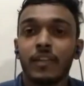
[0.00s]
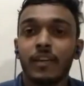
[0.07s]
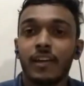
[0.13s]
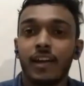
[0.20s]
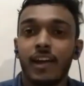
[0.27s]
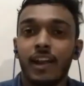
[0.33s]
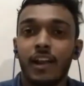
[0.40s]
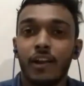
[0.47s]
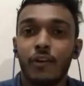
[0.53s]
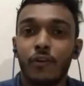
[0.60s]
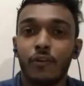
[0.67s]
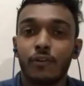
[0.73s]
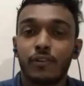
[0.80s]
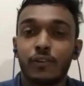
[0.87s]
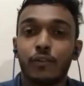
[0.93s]
a
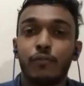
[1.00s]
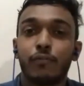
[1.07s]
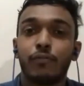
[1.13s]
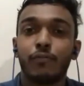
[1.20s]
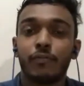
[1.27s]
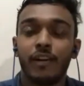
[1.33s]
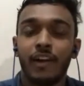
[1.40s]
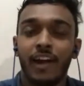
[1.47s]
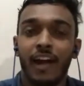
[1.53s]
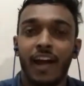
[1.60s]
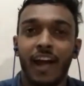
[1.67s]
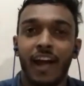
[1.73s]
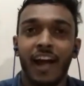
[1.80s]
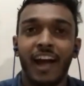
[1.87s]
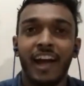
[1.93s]
lot of
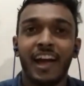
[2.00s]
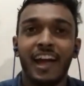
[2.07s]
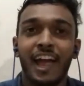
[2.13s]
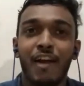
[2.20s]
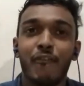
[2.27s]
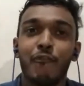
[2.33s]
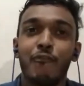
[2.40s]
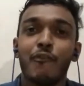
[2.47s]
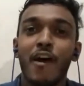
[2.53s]
a